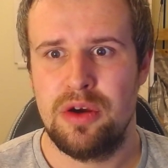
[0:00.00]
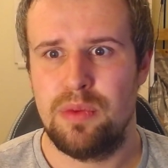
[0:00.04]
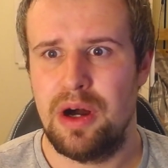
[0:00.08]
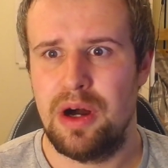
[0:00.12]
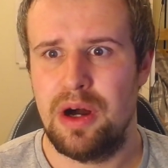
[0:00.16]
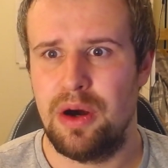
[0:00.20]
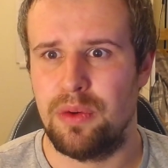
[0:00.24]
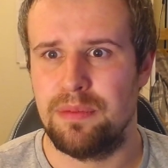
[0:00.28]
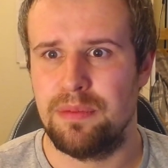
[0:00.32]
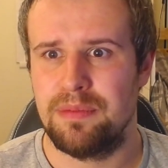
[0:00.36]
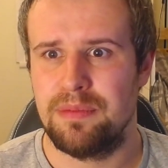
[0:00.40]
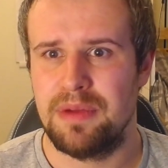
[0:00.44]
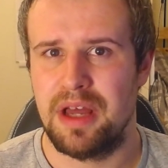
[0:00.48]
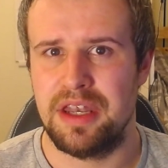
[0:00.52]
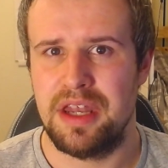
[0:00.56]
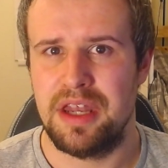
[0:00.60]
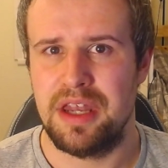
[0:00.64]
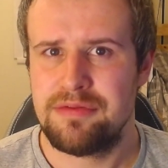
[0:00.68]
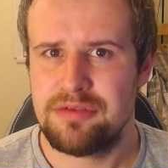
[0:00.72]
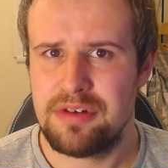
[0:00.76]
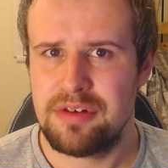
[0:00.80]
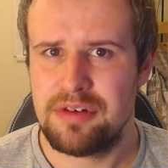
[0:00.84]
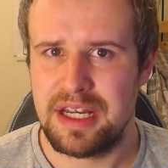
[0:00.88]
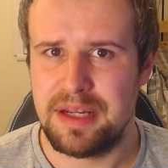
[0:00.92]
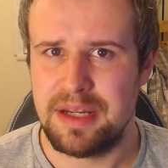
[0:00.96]
Well,
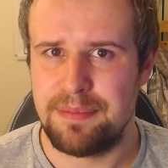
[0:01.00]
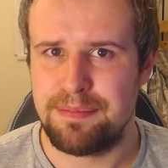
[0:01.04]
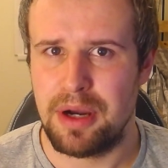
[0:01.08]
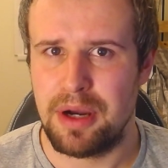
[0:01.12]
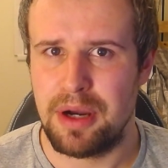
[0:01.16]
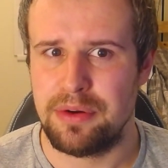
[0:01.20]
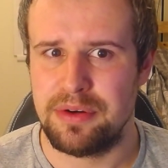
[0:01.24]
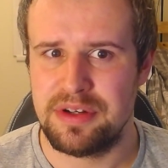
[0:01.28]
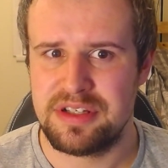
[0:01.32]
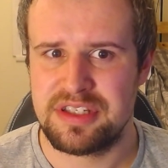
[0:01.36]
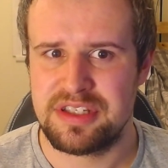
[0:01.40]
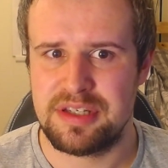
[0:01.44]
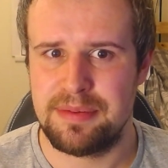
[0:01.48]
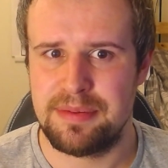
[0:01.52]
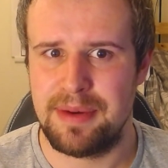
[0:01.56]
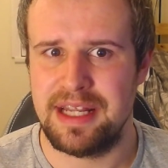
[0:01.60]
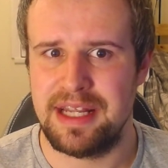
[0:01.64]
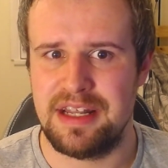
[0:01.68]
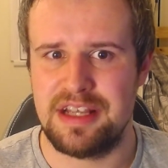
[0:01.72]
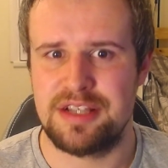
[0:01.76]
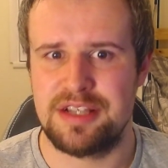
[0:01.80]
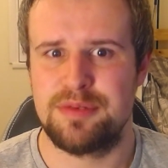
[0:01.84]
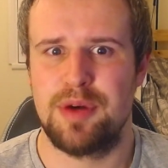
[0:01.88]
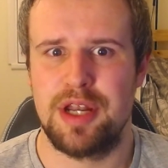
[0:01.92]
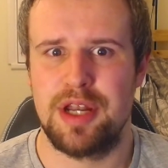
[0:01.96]
another added bonus to
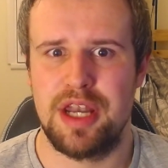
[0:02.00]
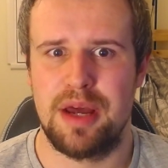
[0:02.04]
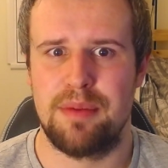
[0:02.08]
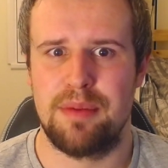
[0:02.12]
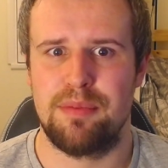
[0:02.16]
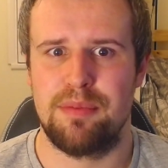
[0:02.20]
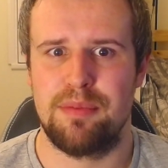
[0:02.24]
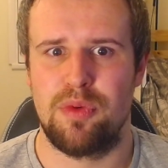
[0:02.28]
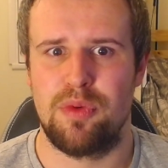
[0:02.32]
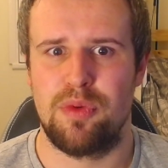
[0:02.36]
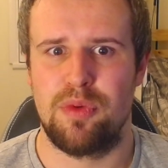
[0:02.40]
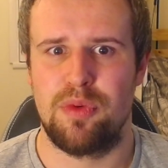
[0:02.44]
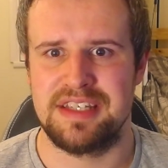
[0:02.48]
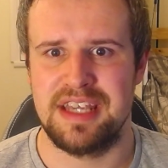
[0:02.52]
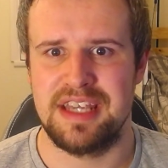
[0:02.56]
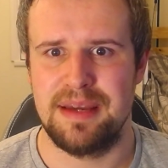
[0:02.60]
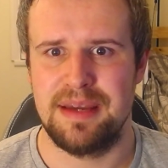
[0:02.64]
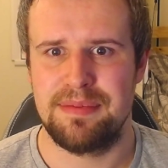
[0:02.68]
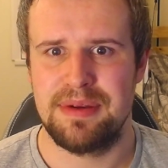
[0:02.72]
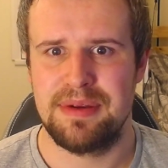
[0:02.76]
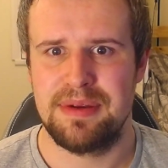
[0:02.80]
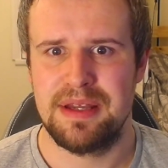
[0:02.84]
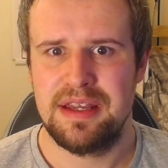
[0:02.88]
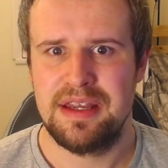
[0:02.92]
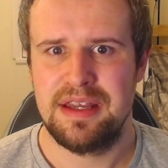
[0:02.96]
make this my number one
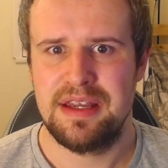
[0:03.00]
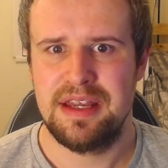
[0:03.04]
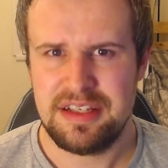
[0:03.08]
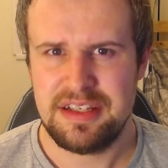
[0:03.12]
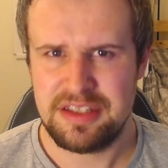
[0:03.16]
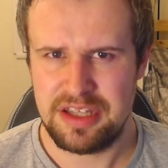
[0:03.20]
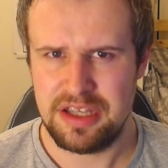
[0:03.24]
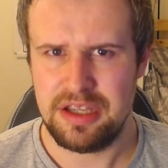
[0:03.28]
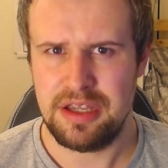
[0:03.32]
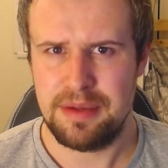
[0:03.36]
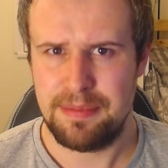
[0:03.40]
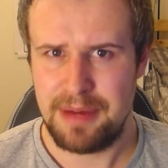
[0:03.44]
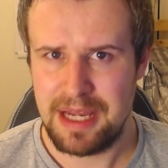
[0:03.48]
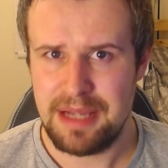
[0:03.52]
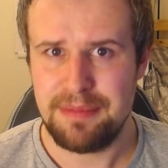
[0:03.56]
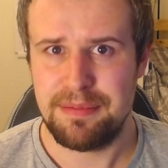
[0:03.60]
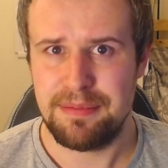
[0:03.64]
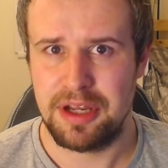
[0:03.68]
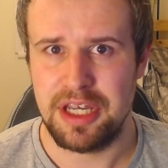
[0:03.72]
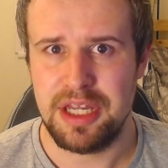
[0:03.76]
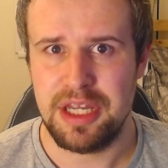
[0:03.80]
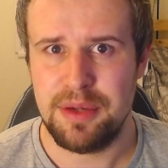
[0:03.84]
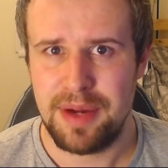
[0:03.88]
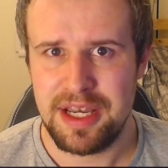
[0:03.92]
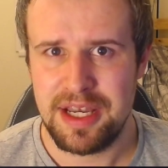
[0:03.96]
tip is that you make
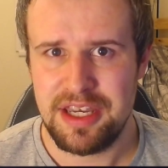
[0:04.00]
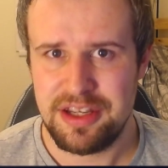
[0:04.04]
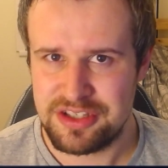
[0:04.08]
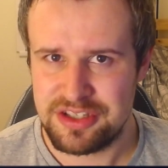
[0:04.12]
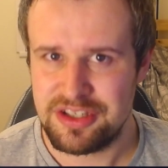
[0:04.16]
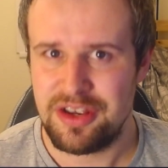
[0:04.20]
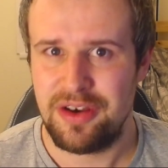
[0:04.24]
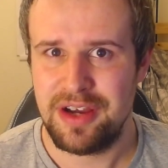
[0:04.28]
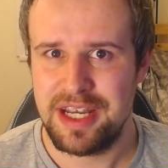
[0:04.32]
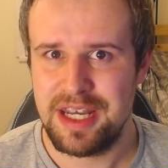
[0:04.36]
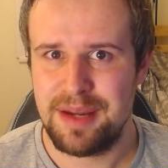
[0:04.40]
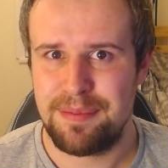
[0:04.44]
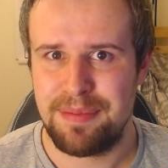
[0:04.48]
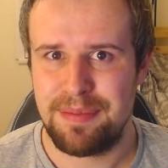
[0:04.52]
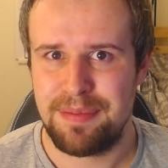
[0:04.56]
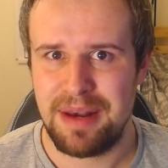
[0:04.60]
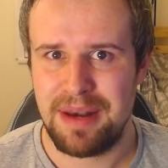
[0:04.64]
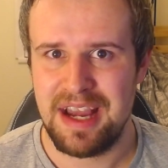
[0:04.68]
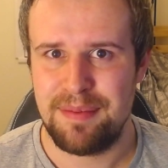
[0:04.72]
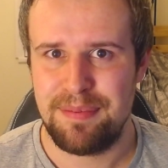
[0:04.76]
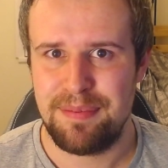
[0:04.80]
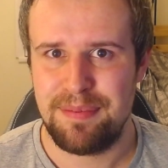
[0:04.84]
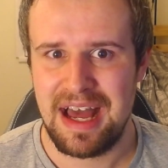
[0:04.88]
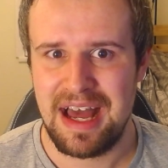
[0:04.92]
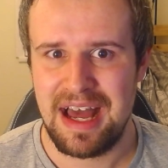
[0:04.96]
money when you sign the
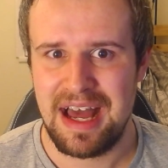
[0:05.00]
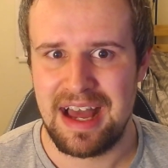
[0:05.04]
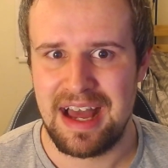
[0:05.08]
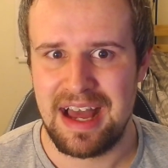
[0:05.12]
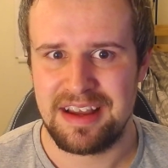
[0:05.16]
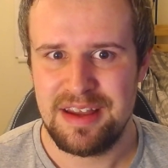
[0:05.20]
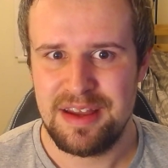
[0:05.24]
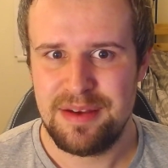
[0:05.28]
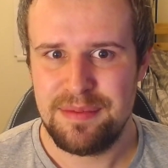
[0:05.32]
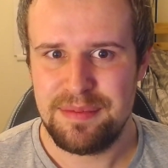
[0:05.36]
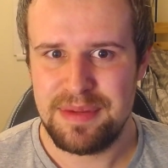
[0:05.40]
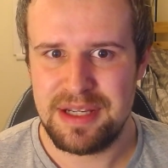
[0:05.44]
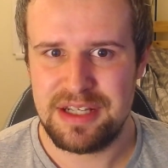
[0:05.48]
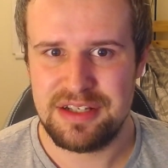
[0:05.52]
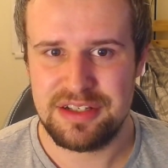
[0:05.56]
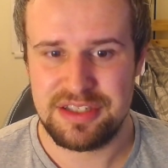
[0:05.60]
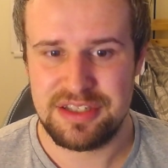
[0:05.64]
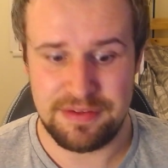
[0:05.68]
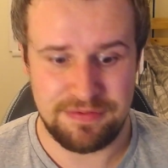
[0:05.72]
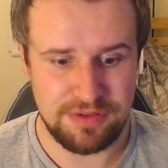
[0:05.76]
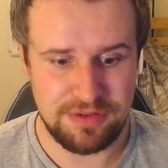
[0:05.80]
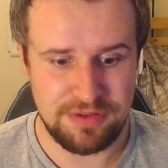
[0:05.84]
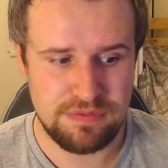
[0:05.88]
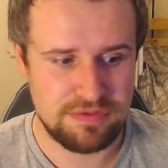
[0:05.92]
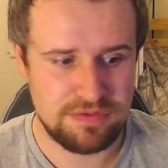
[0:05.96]
player back. Because
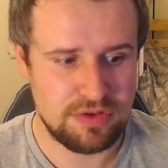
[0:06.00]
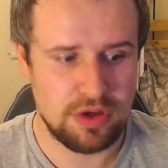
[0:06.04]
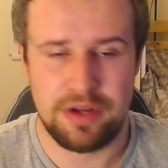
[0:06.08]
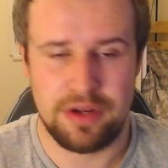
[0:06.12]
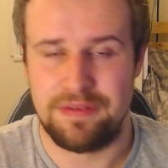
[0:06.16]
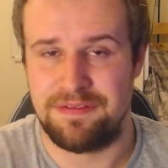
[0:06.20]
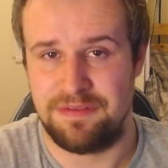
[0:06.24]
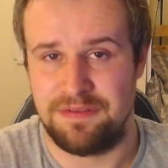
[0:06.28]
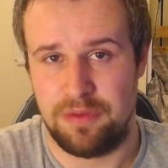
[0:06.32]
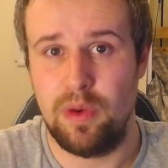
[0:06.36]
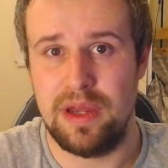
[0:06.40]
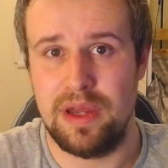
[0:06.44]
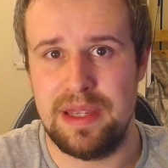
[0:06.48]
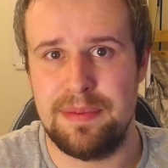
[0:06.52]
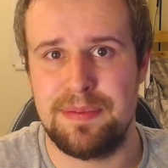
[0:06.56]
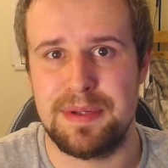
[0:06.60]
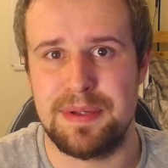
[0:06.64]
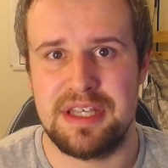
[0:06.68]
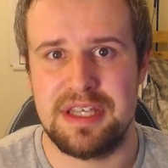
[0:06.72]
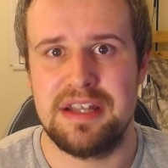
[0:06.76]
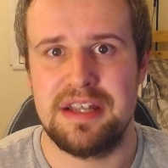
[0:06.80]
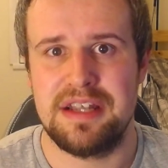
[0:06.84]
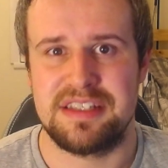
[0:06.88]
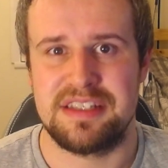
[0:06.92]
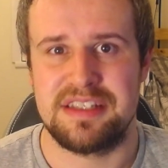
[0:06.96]
if you've got a
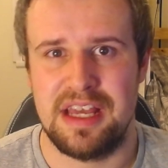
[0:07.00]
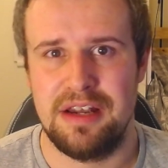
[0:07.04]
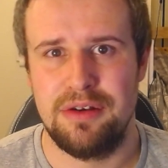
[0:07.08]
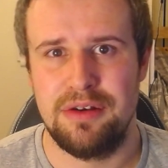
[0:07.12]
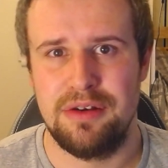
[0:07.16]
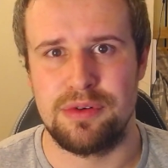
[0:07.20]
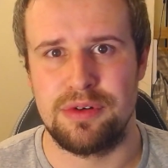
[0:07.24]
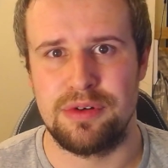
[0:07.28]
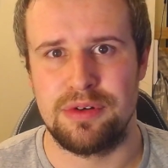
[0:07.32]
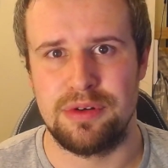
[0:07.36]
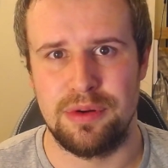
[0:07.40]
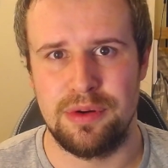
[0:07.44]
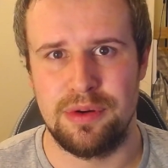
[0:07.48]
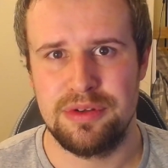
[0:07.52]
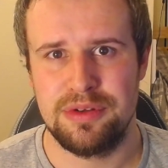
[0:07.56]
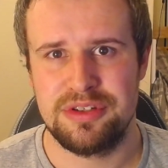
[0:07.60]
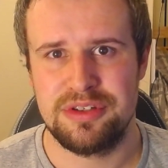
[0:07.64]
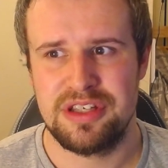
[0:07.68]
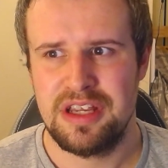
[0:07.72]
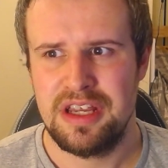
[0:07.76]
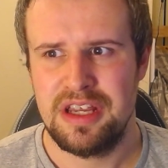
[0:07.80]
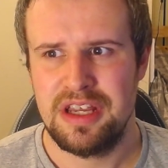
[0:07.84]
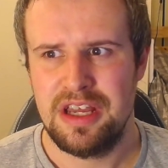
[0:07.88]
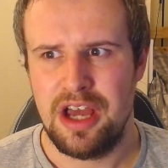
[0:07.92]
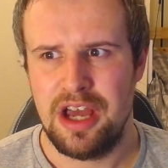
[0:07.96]
40% sell-on
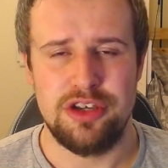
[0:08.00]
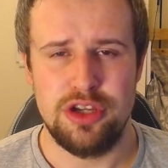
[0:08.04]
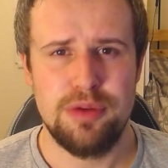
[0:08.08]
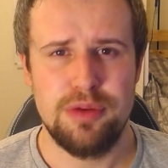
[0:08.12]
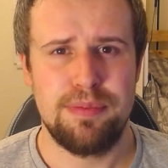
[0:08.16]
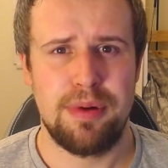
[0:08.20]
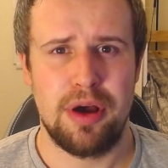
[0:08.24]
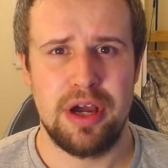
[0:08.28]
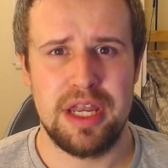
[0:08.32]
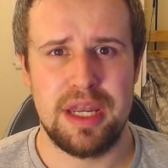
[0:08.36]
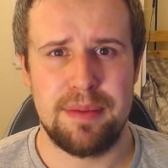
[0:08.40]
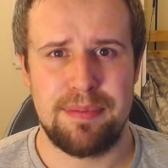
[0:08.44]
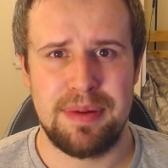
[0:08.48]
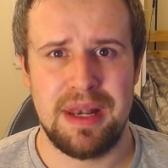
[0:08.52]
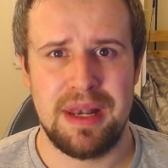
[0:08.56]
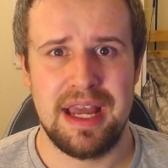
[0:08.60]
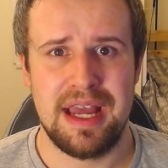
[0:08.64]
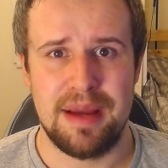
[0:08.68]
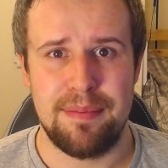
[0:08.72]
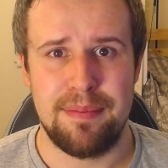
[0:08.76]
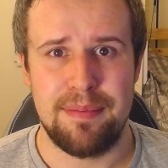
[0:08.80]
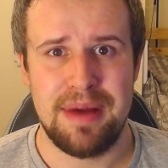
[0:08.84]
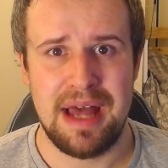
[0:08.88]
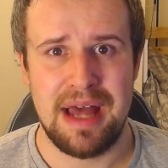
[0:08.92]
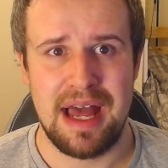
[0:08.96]
clause and you buy the
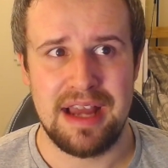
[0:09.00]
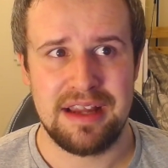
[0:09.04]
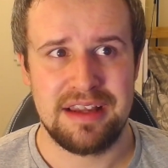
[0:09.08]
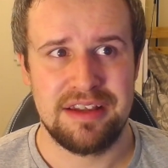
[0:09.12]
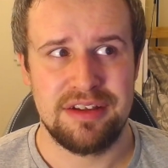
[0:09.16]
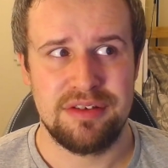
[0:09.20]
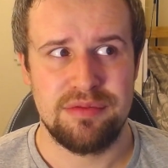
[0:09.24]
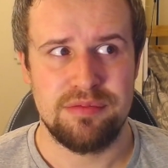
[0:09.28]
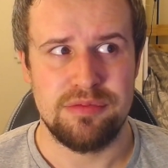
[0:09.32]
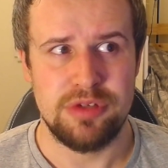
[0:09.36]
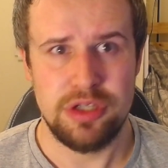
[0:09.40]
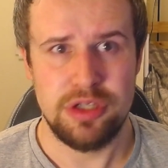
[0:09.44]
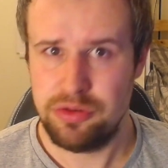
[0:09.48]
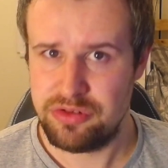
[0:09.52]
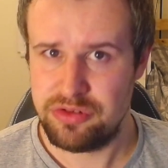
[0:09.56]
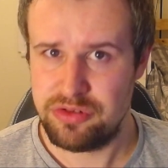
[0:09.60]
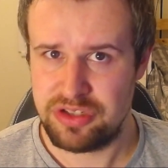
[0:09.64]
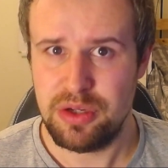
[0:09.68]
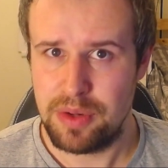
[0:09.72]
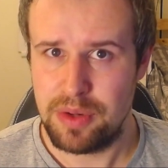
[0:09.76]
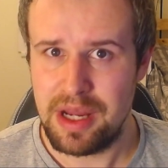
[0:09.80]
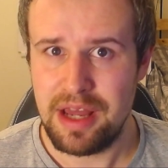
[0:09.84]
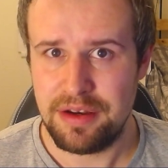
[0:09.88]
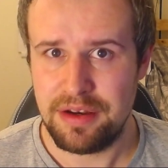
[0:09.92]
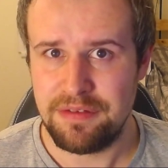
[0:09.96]
player back, you
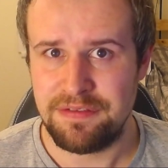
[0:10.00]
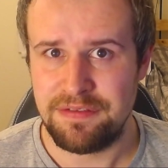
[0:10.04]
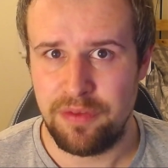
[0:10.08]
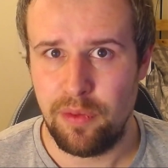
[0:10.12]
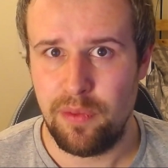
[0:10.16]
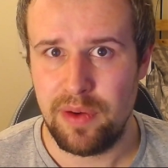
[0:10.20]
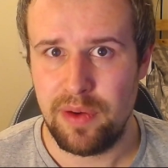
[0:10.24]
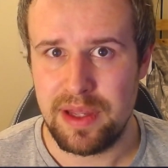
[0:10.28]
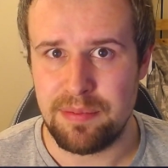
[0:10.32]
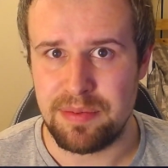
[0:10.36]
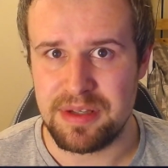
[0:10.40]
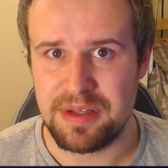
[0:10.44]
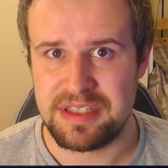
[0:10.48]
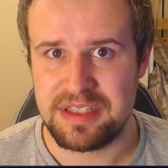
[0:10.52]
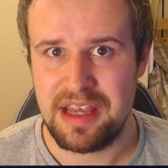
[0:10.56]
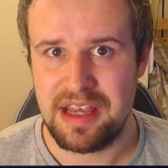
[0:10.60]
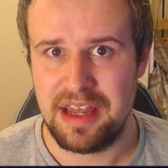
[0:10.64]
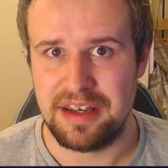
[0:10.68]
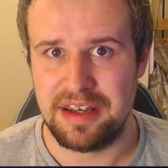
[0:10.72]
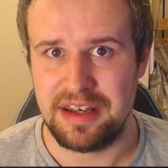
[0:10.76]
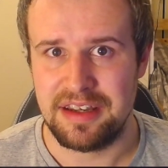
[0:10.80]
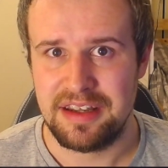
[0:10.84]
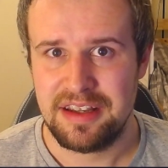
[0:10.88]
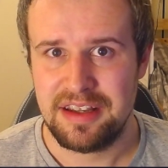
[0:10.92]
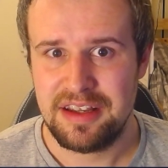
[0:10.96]
still get the
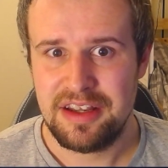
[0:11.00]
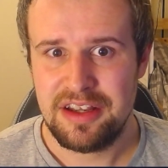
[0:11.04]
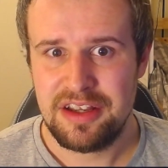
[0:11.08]
40%.